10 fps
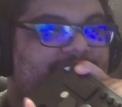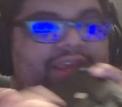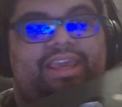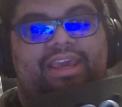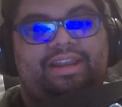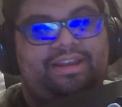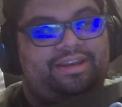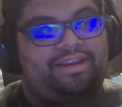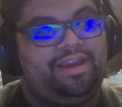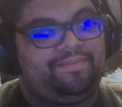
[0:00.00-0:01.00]
And
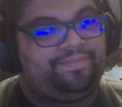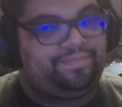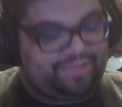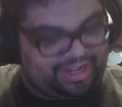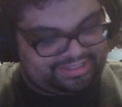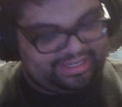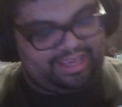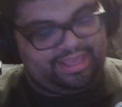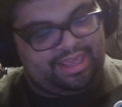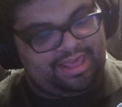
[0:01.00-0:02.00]
yeah, I'd say